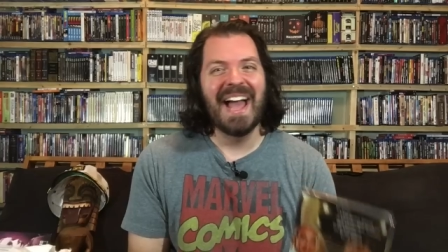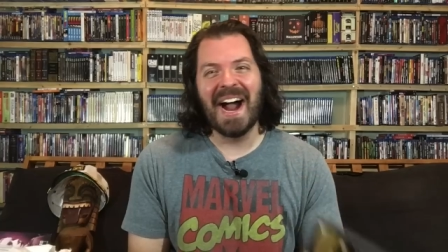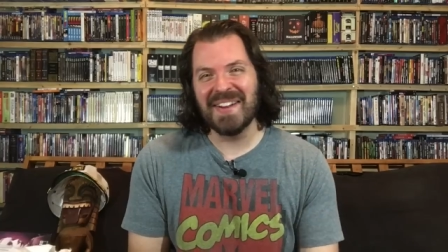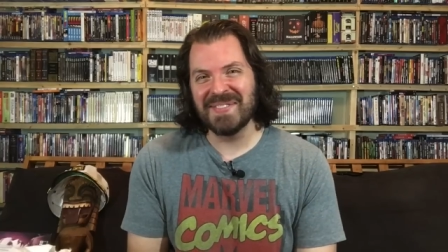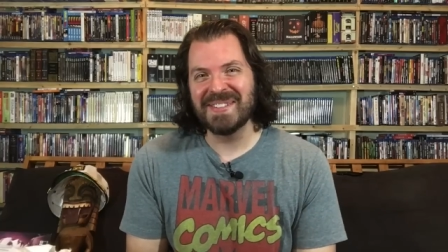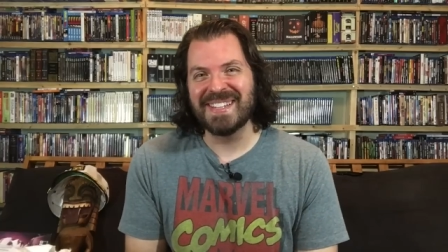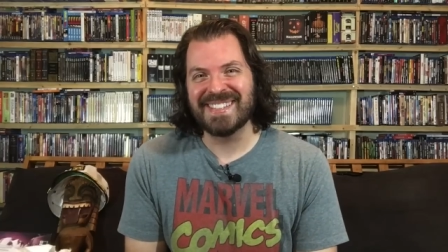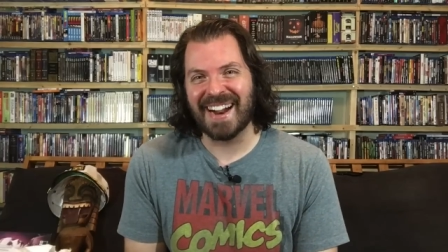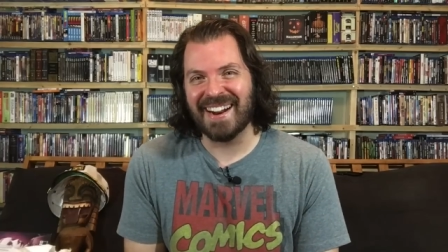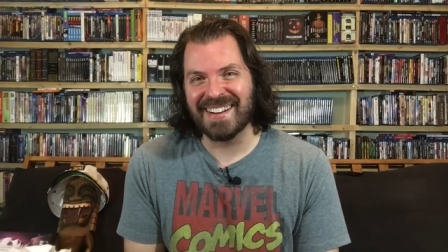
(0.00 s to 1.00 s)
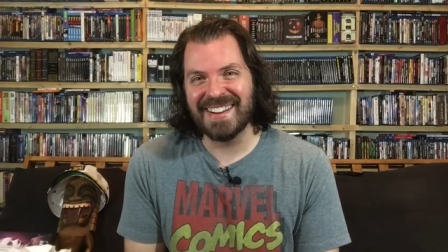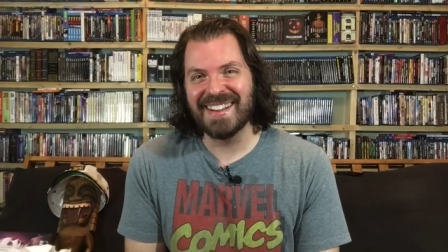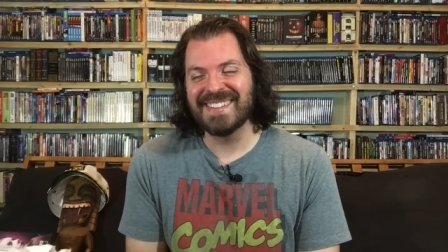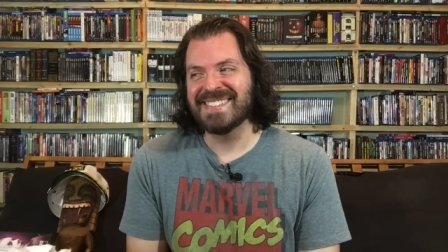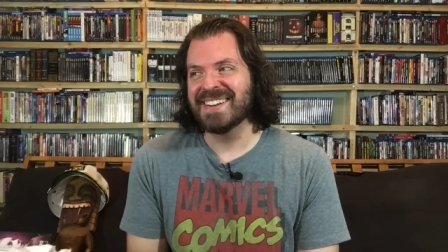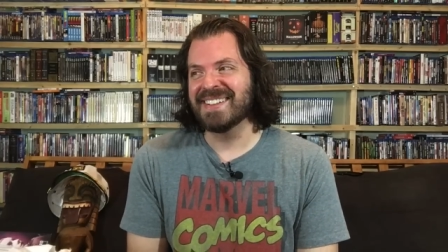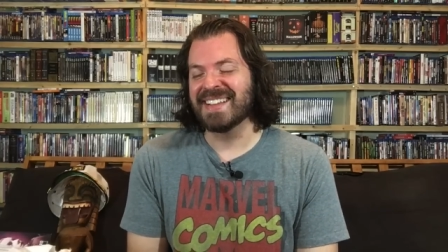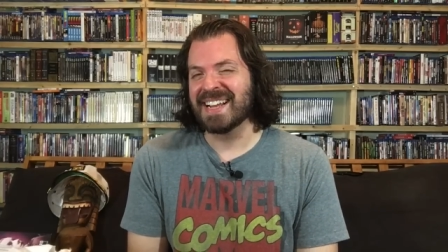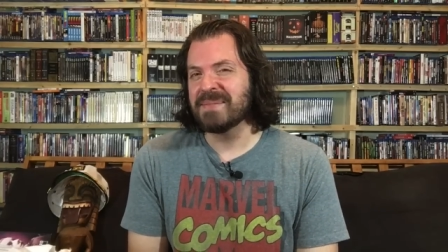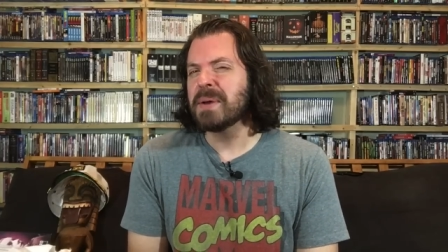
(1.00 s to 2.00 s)
I'm really tired. Can you guys tell?
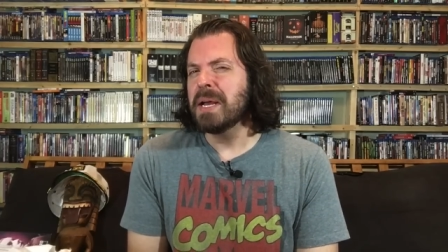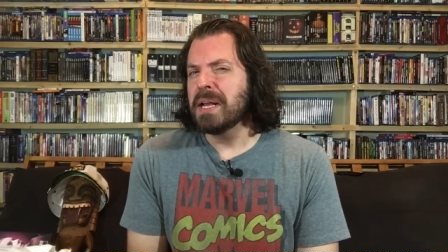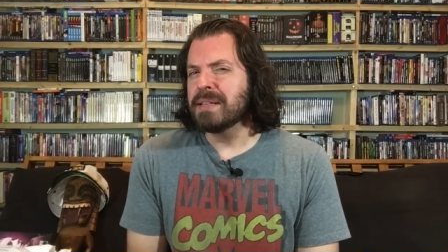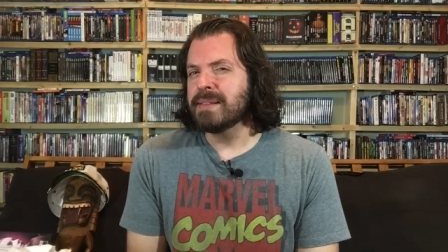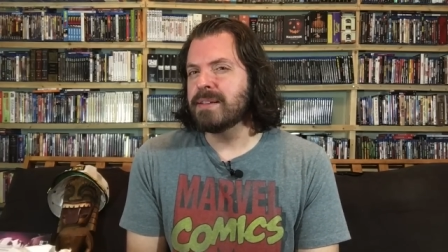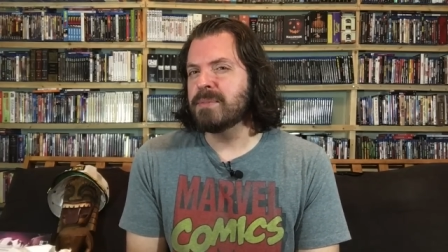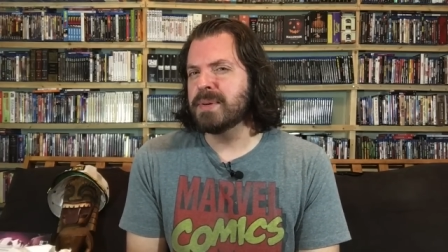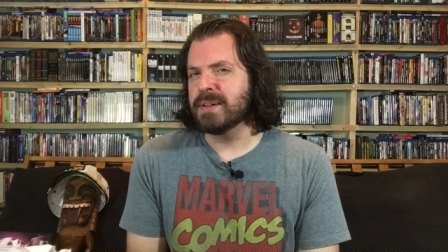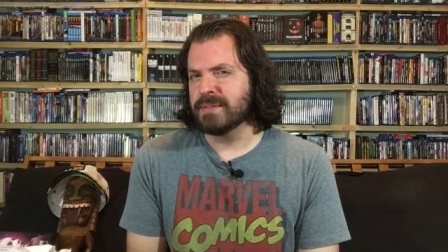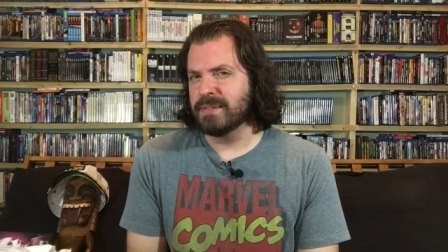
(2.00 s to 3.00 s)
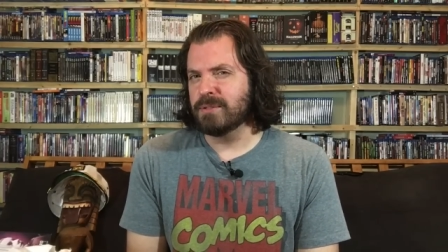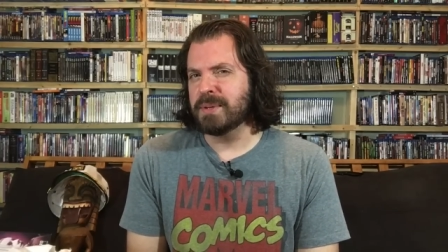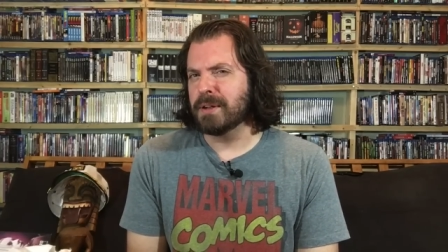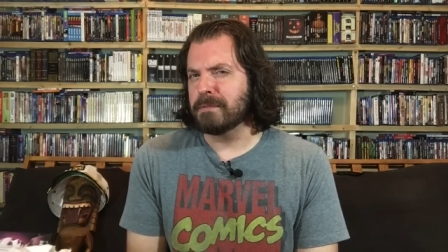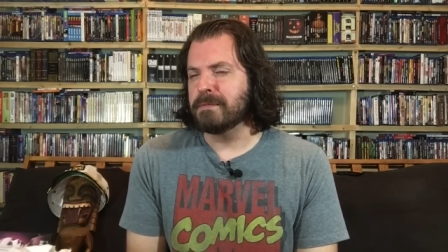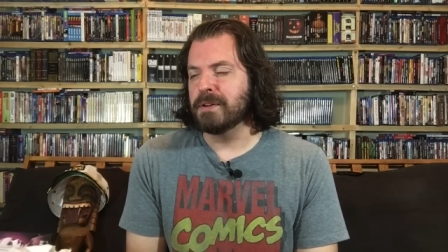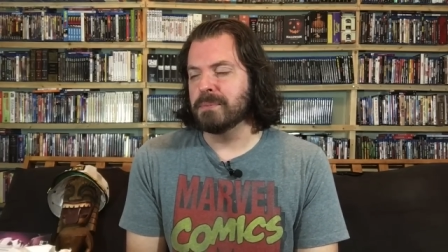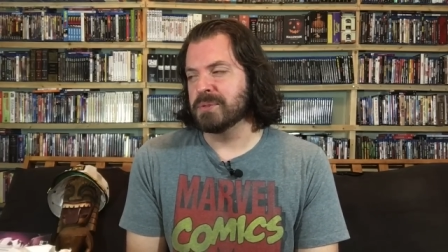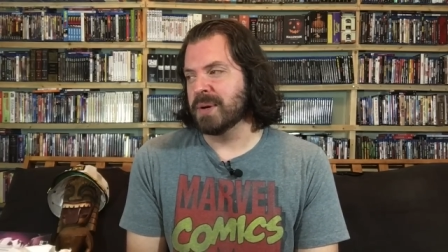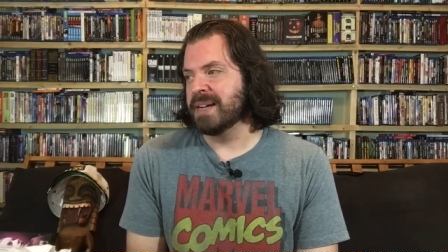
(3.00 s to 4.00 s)
Like, I'm a little bit on
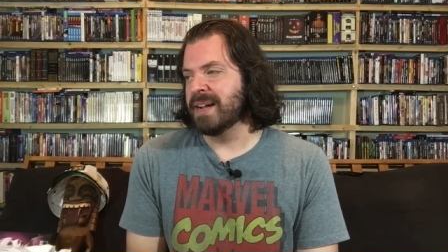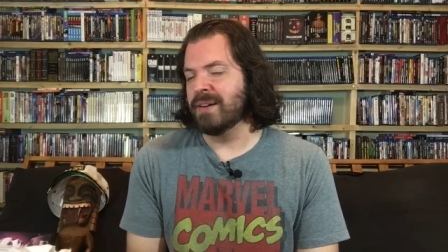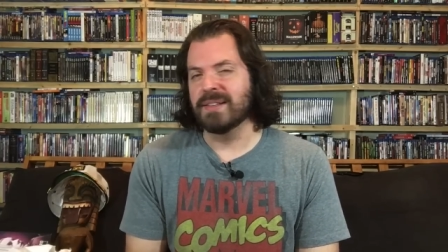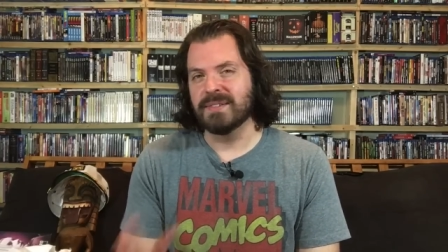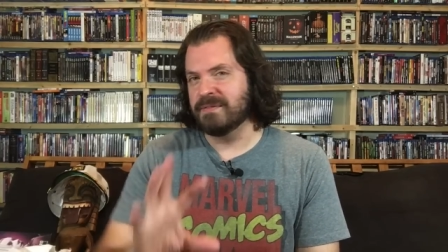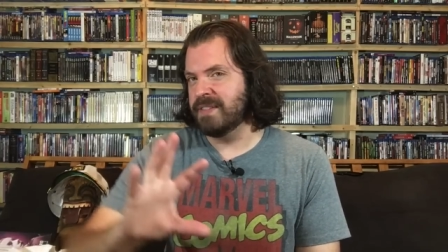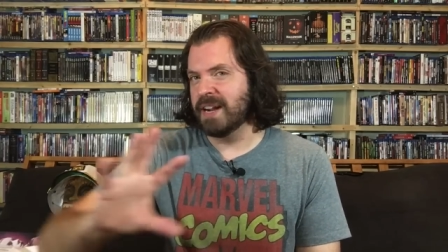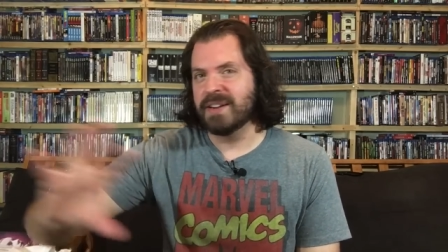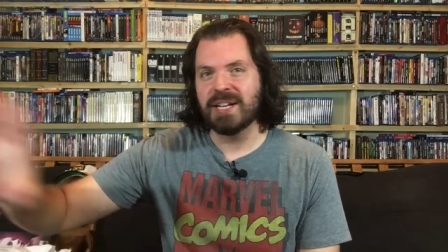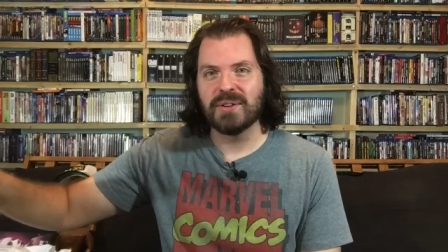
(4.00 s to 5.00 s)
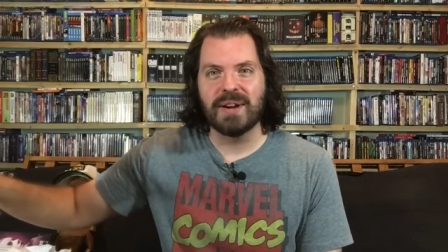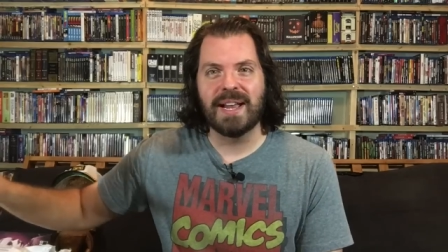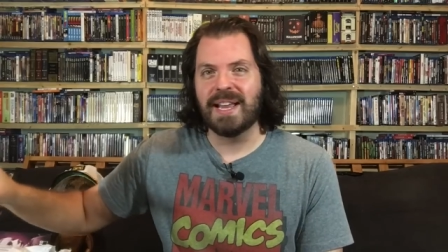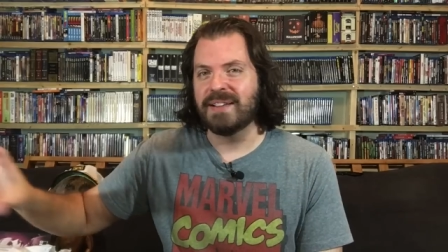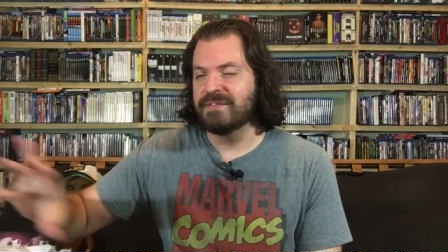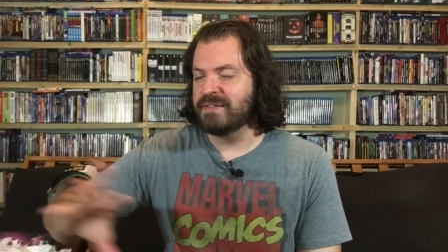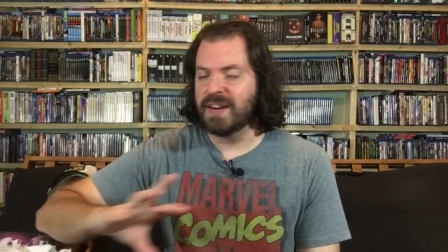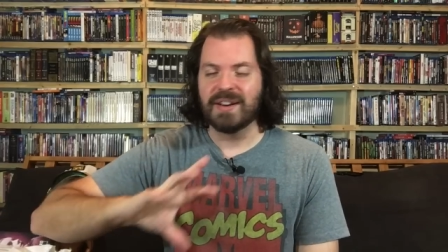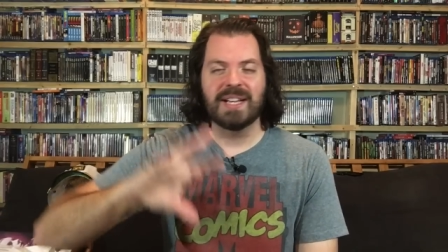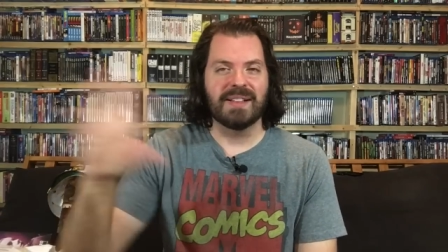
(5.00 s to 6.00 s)
fumes right now, and it's a very gray,
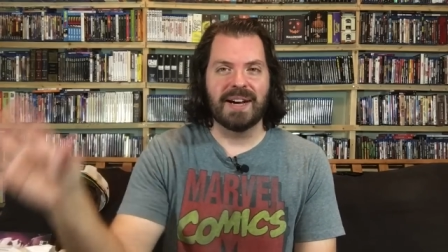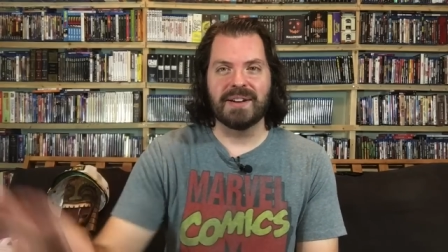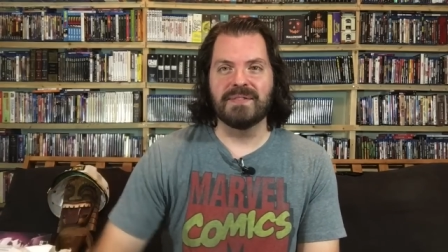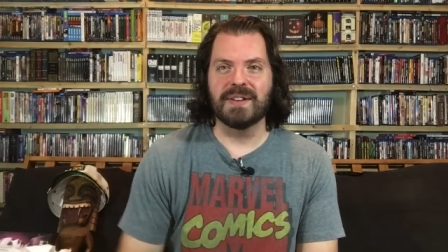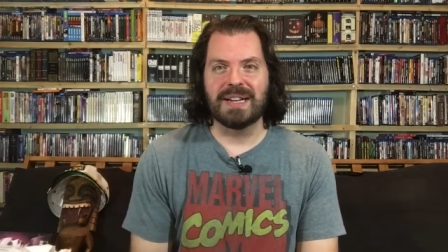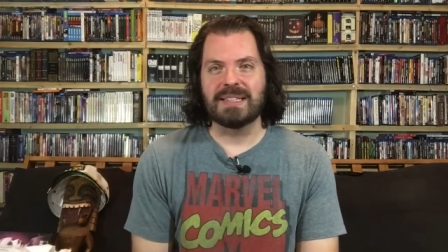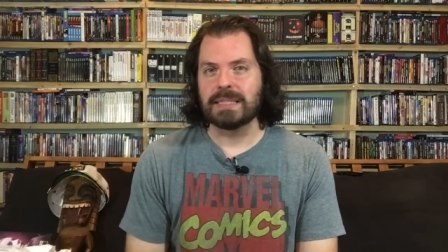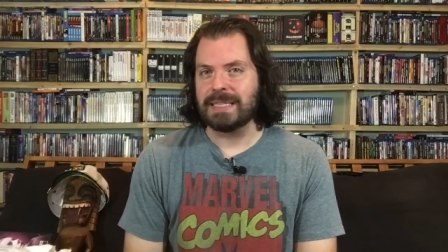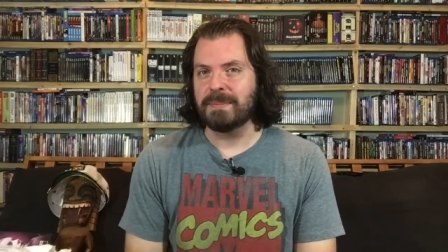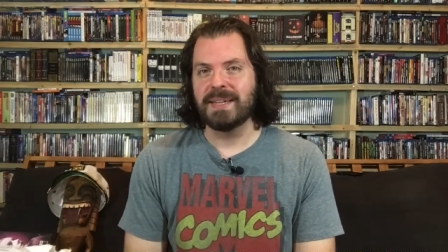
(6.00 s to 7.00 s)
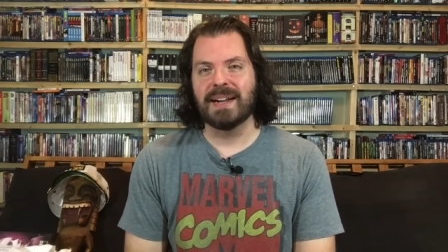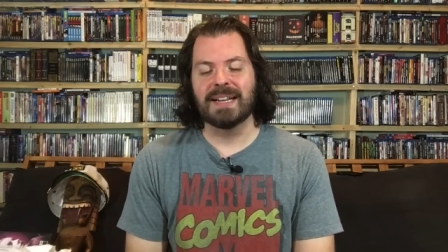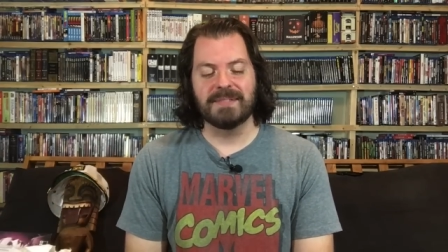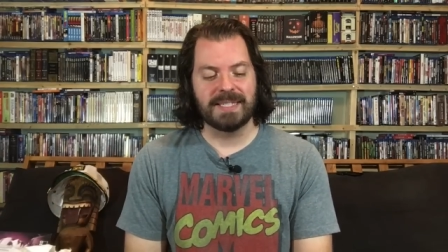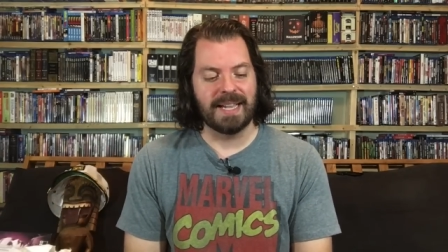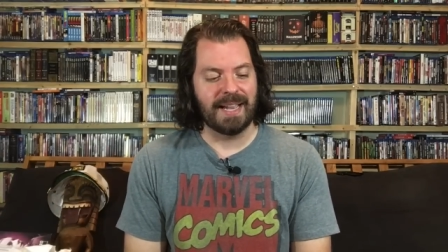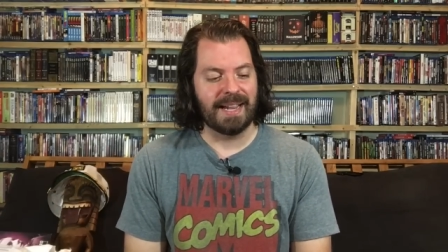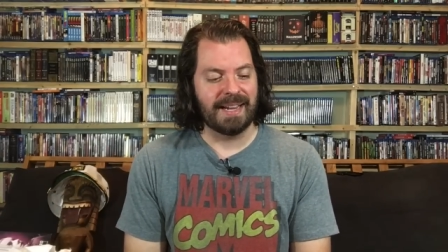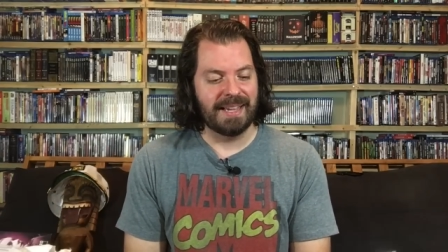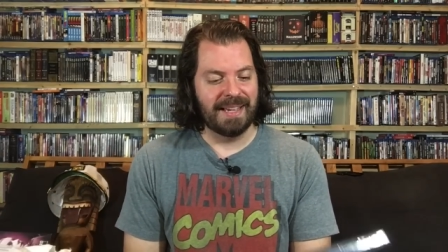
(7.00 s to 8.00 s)
very cloudy, very sleepy kind of a day.